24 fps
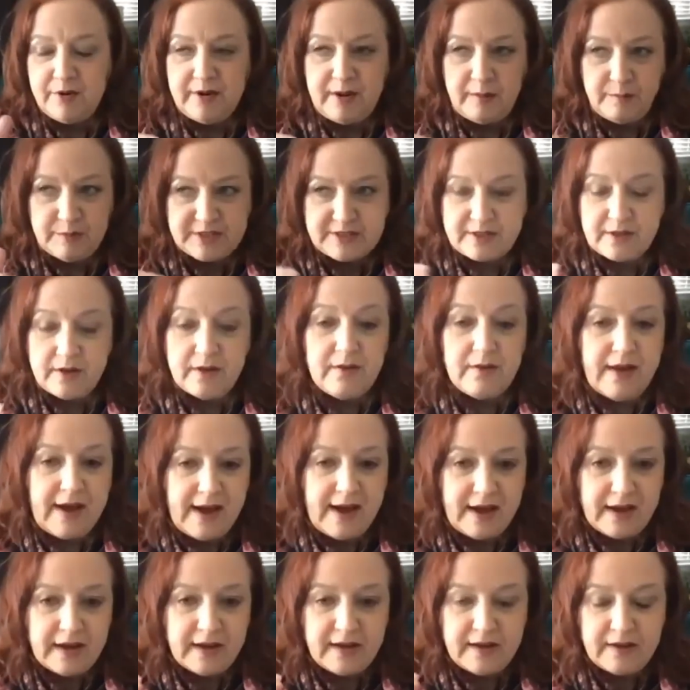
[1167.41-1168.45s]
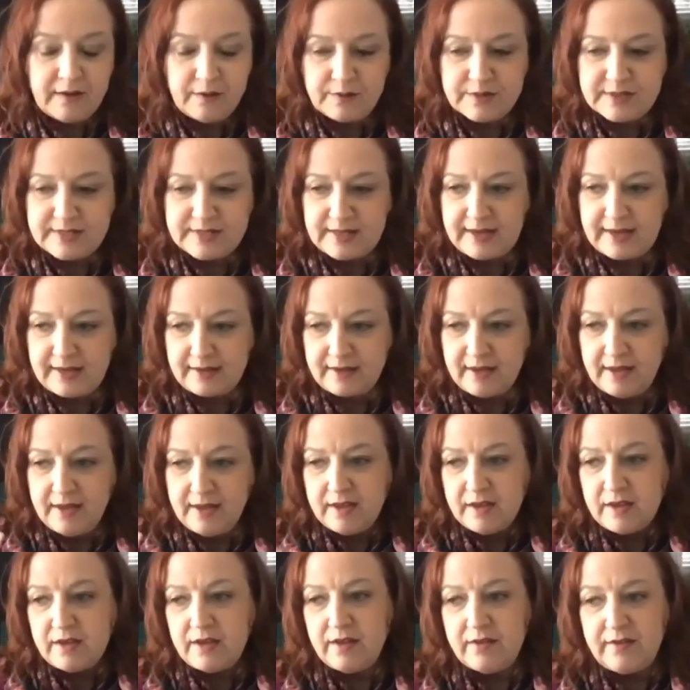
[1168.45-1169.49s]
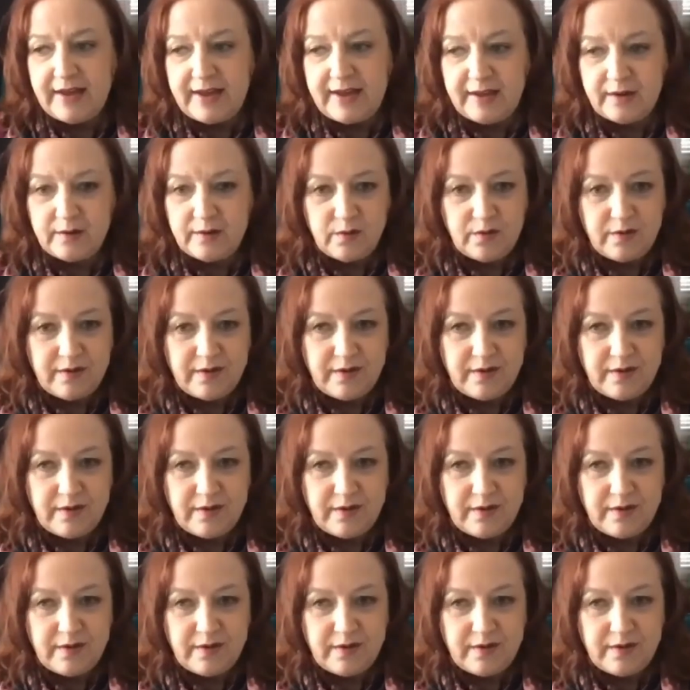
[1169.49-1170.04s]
name was Colette, and it was like Colette